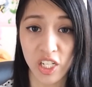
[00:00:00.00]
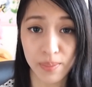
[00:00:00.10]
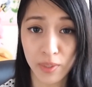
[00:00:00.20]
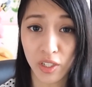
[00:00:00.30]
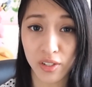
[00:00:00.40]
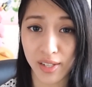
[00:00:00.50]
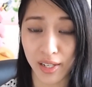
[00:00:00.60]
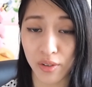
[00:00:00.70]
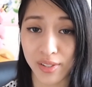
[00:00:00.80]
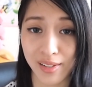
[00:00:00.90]
Just because
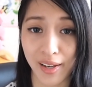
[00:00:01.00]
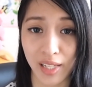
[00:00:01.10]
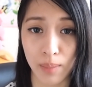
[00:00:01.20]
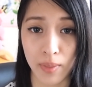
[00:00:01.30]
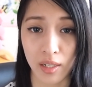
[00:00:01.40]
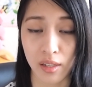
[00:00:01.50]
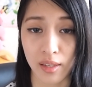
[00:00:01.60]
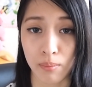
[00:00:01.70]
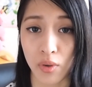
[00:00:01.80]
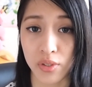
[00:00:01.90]
I look slightly bigger
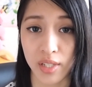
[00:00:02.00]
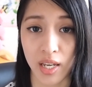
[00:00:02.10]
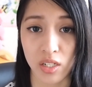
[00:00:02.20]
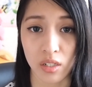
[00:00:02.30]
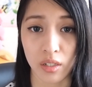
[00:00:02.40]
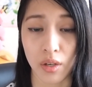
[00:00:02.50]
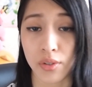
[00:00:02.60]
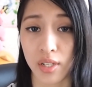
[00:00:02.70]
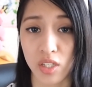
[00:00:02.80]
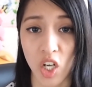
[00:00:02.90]
than most Asian
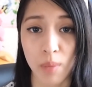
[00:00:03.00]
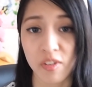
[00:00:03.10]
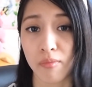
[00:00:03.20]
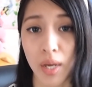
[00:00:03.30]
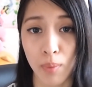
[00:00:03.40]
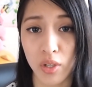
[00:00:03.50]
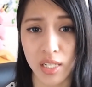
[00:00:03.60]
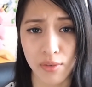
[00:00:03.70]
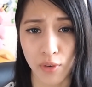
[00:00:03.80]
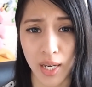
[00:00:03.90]
girls in terms of my
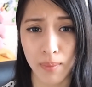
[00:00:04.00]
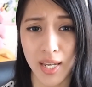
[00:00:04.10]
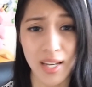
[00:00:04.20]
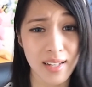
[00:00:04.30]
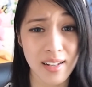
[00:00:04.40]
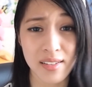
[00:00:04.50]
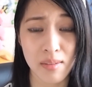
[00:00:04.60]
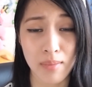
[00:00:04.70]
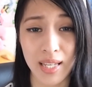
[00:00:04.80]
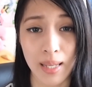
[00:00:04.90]
body frame, it
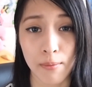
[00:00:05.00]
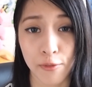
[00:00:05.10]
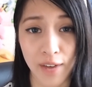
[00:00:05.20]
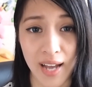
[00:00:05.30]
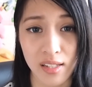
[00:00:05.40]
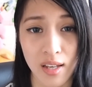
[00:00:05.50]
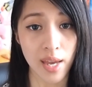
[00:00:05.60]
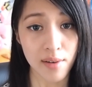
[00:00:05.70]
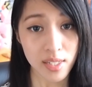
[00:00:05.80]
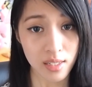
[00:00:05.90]
doesn't mean I'm fat.
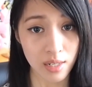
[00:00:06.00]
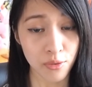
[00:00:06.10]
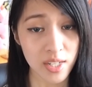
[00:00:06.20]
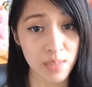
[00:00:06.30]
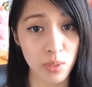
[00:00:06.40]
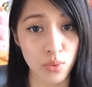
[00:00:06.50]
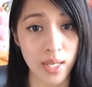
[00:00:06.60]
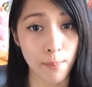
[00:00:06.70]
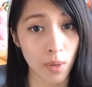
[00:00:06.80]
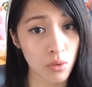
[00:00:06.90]
There is a difference
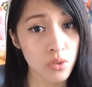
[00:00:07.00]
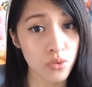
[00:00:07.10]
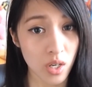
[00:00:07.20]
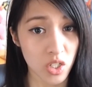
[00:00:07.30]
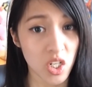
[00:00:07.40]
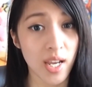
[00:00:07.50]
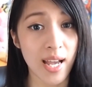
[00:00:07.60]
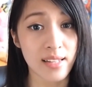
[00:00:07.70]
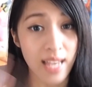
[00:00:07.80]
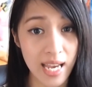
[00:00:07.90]
between bone structure
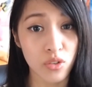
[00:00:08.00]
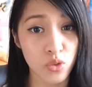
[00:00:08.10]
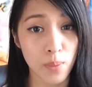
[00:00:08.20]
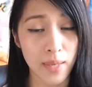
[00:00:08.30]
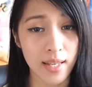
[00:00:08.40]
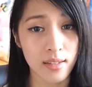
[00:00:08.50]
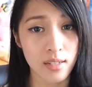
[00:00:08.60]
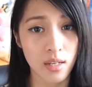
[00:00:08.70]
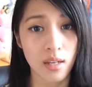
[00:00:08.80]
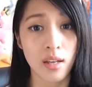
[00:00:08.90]
and extra
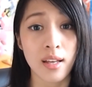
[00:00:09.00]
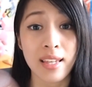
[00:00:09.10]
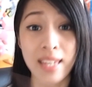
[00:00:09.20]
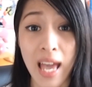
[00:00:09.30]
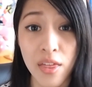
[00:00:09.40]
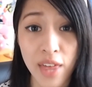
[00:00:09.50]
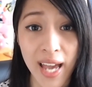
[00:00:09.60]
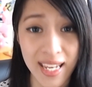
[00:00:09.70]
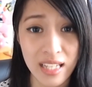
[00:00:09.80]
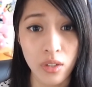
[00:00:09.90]
meat. Get
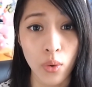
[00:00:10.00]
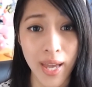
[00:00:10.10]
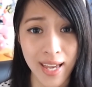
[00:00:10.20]
that in your